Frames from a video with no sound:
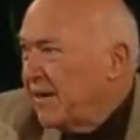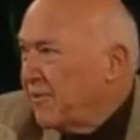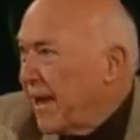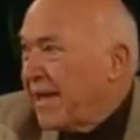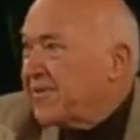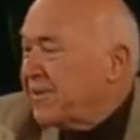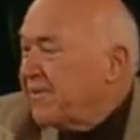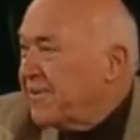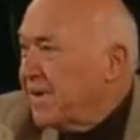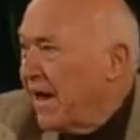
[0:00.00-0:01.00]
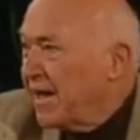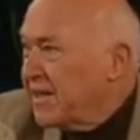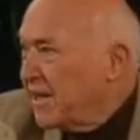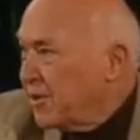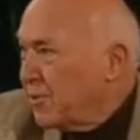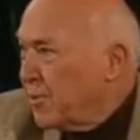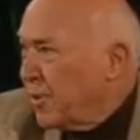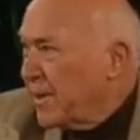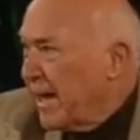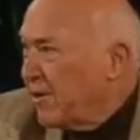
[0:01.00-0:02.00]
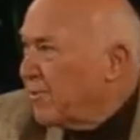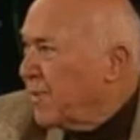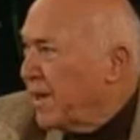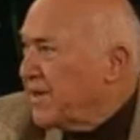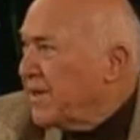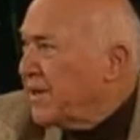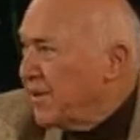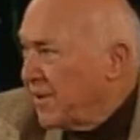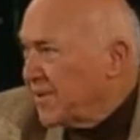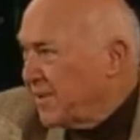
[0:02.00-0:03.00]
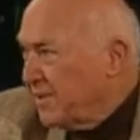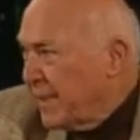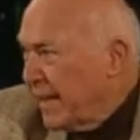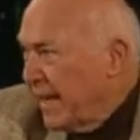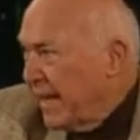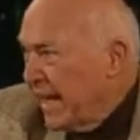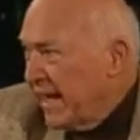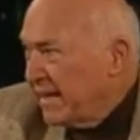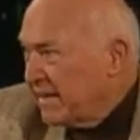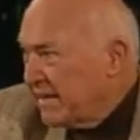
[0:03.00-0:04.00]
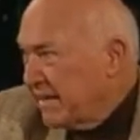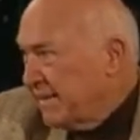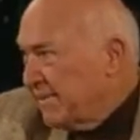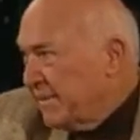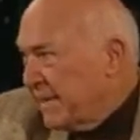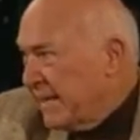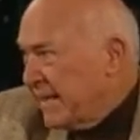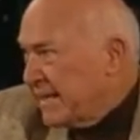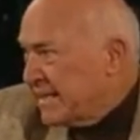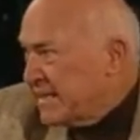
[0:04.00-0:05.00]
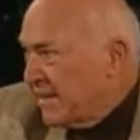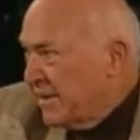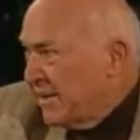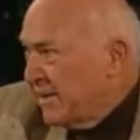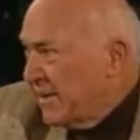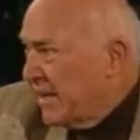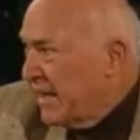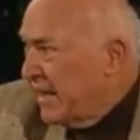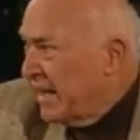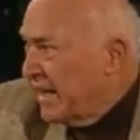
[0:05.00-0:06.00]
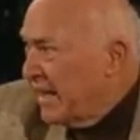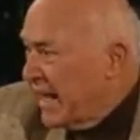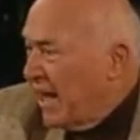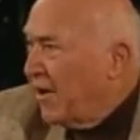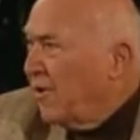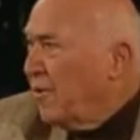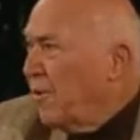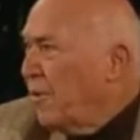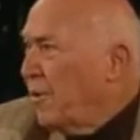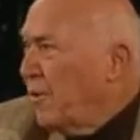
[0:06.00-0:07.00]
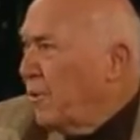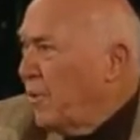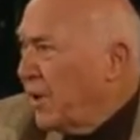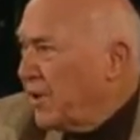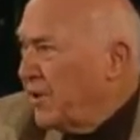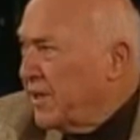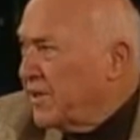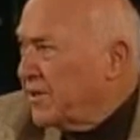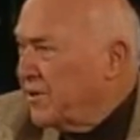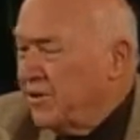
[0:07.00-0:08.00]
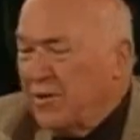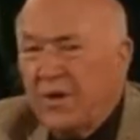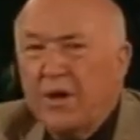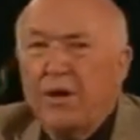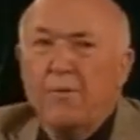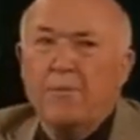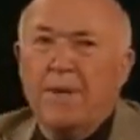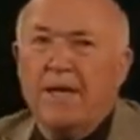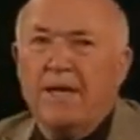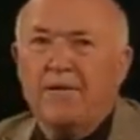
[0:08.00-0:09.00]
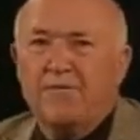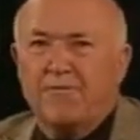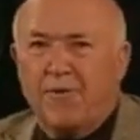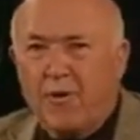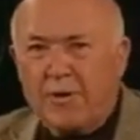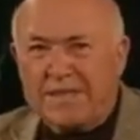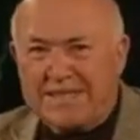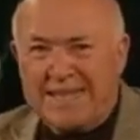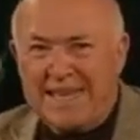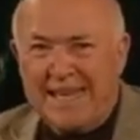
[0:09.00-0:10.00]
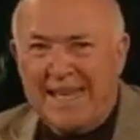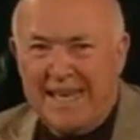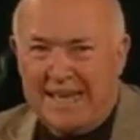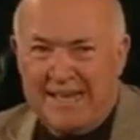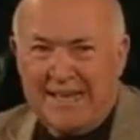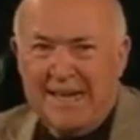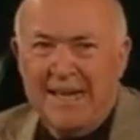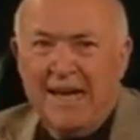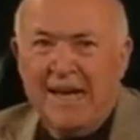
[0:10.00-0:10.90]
wrath of God that are poured out upon the earth. And so now we're going to be focusing in